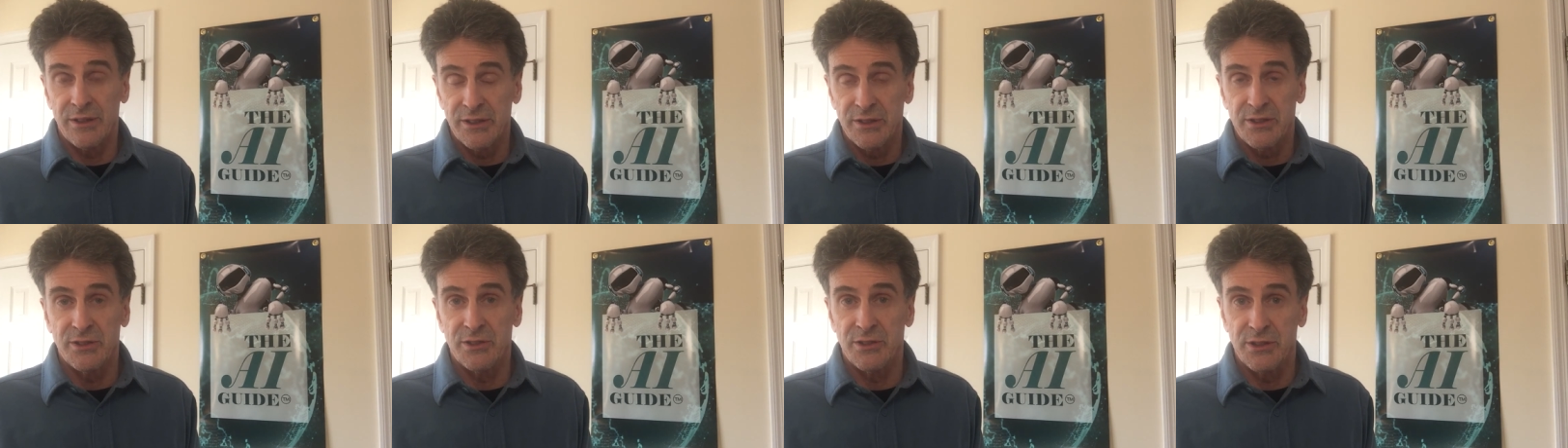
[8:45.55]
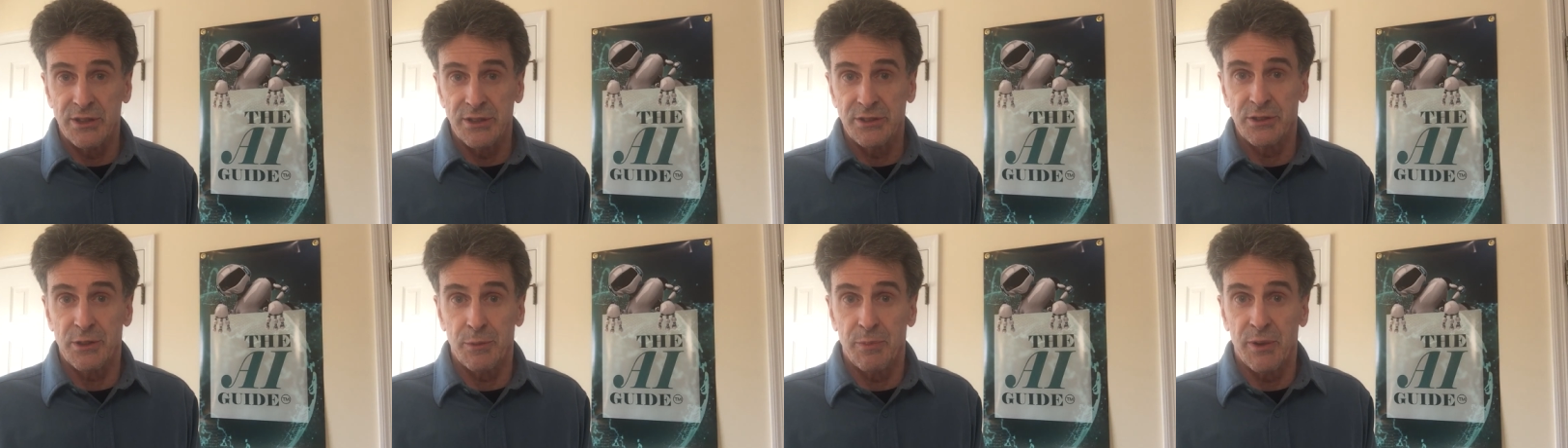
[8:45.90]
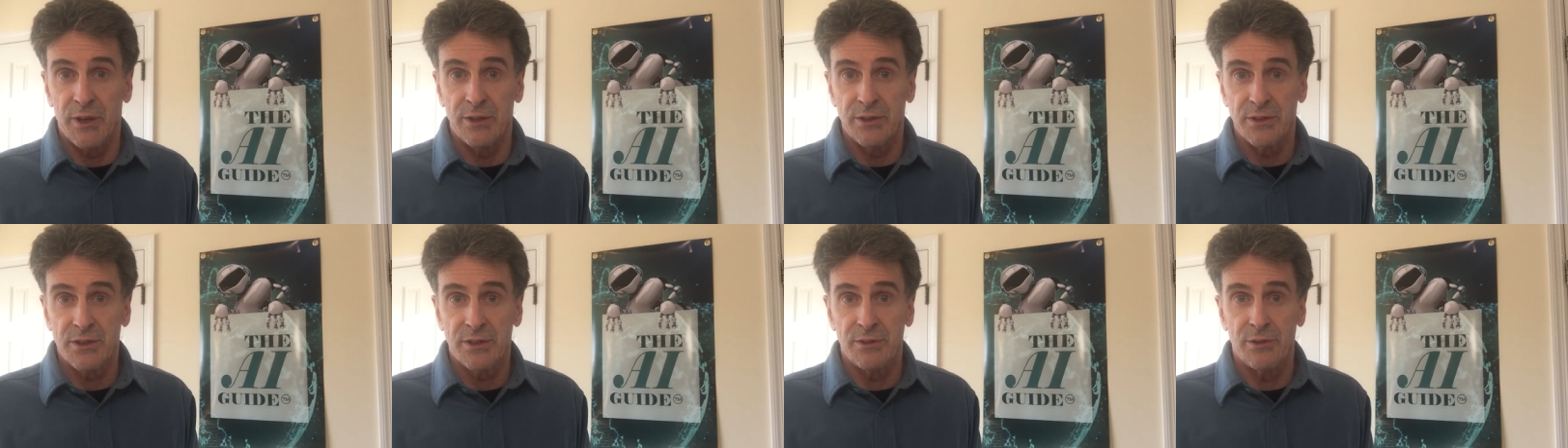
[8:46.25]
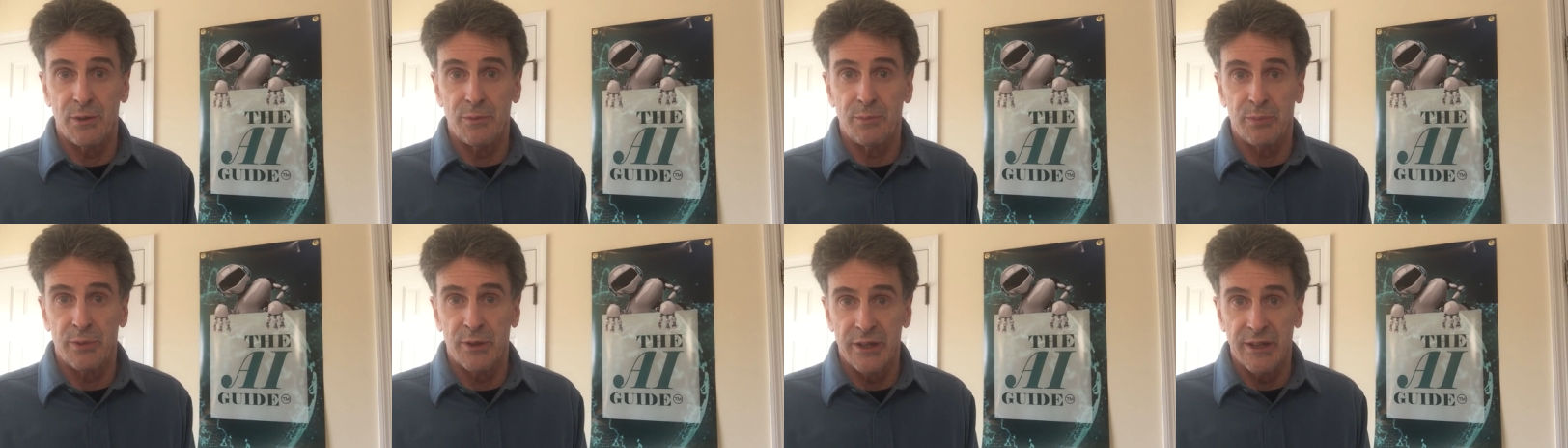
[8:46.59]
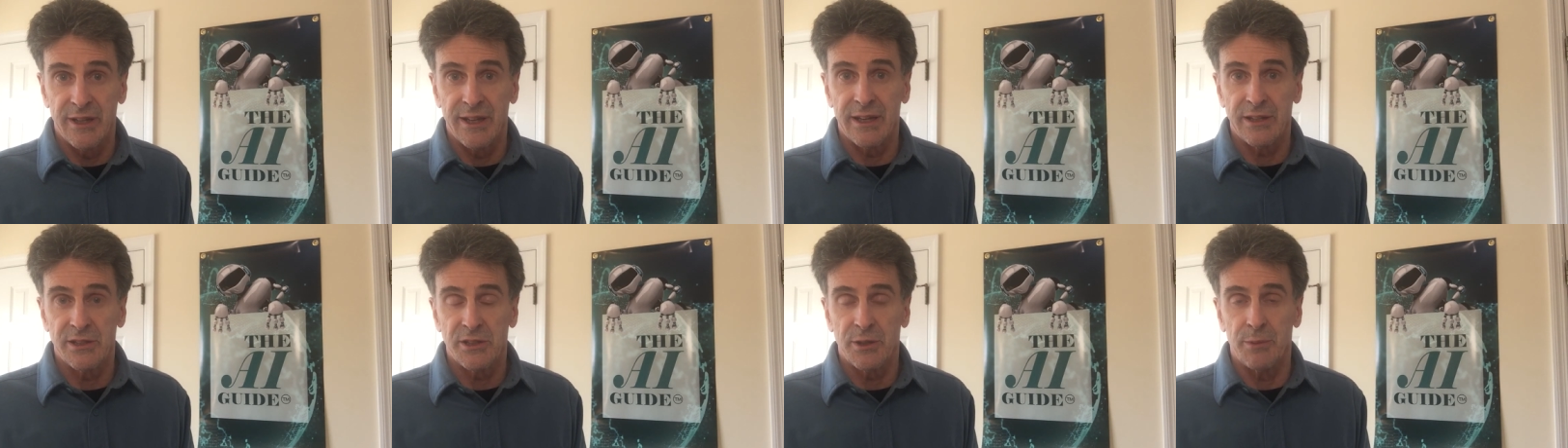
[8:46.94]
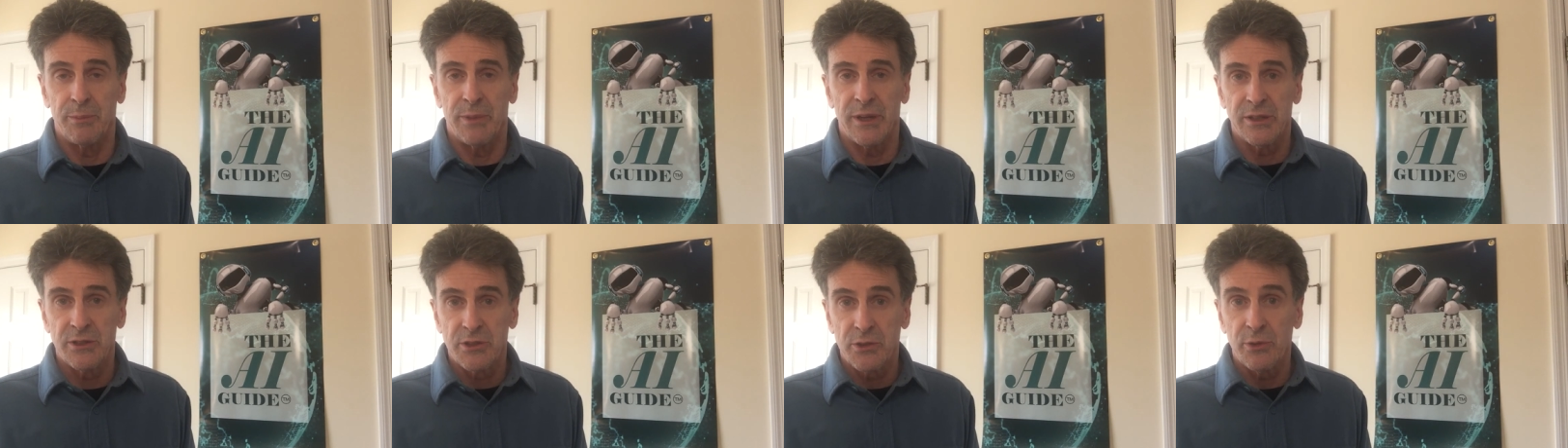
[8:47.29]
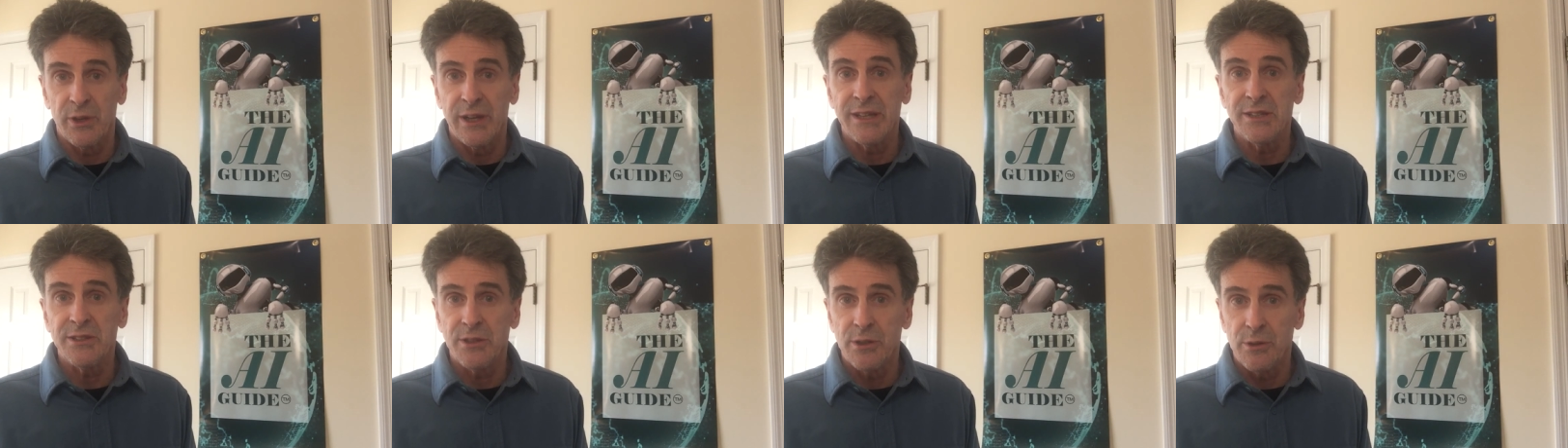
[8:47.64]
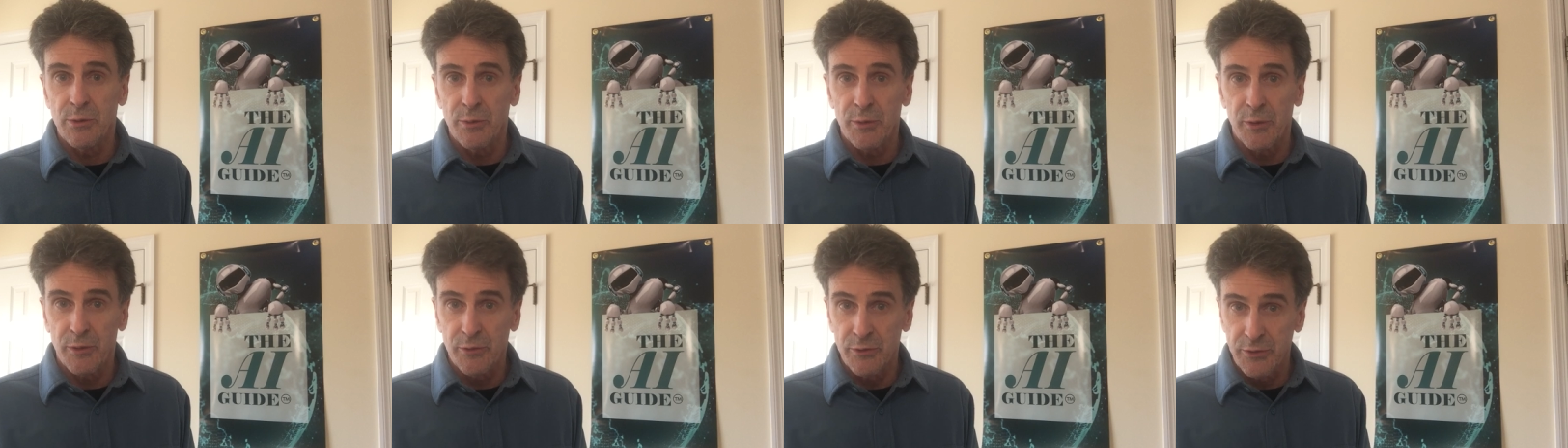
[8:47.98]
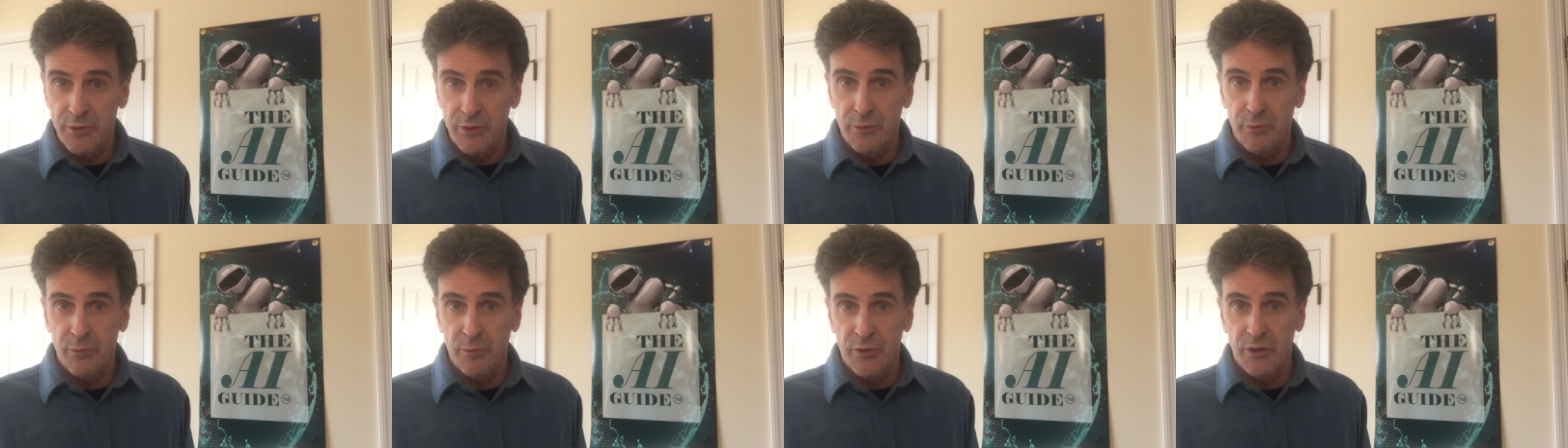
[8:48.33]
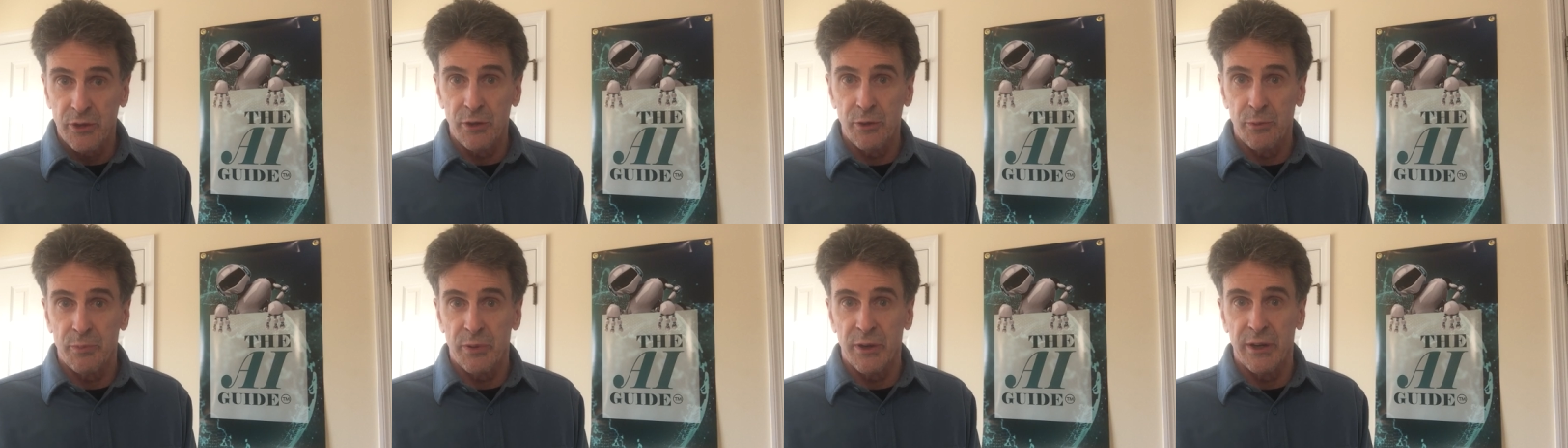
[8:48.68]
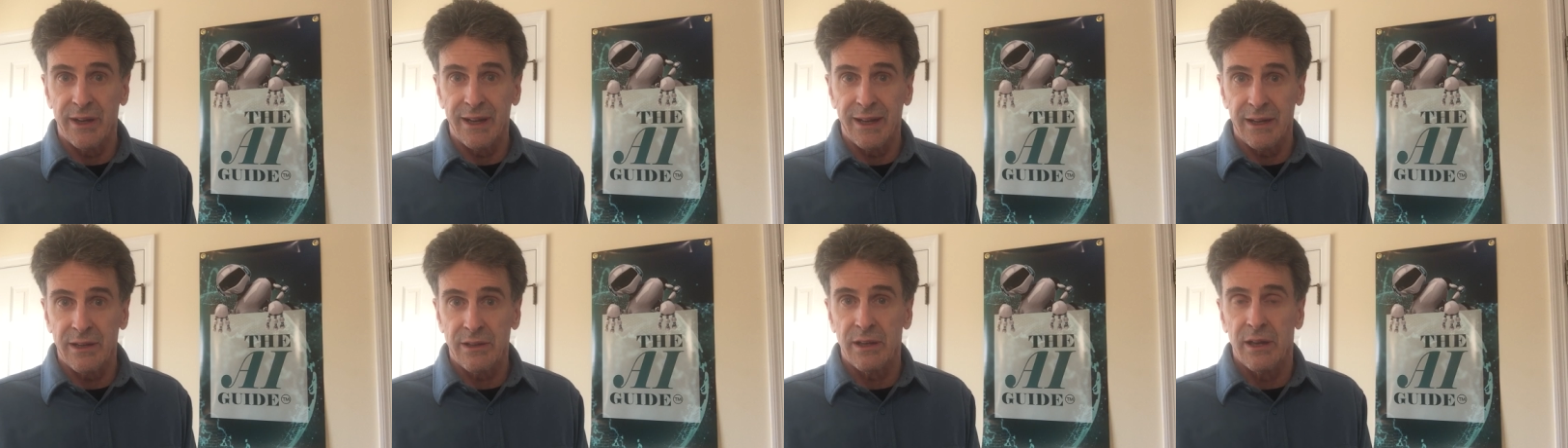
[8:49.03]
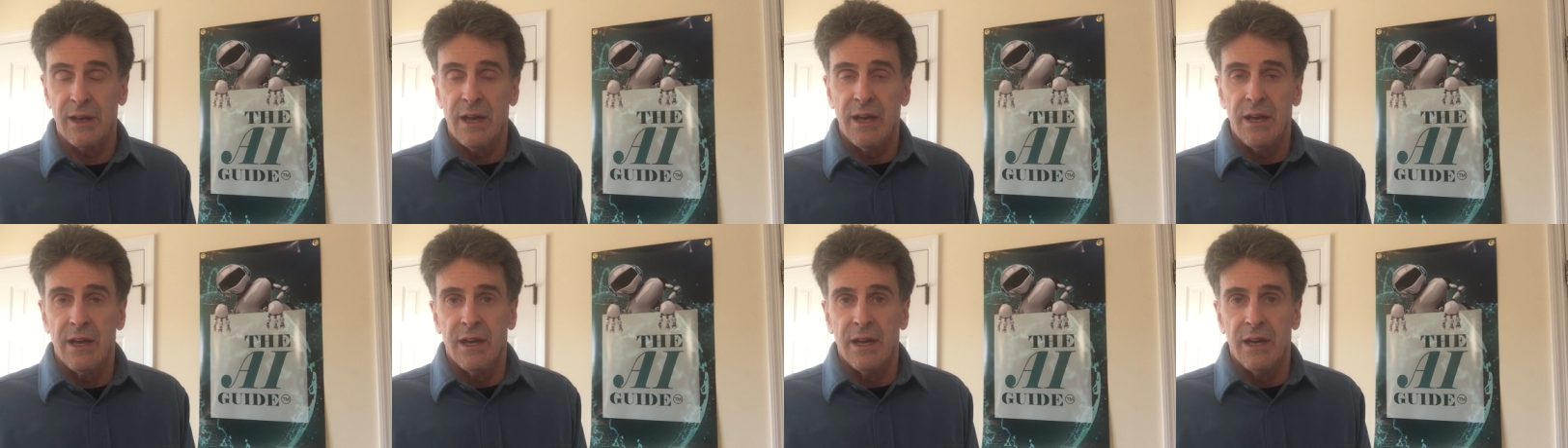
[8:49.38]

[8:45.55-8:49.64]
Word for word: This is just a personal prediction, but it's reasonable to predict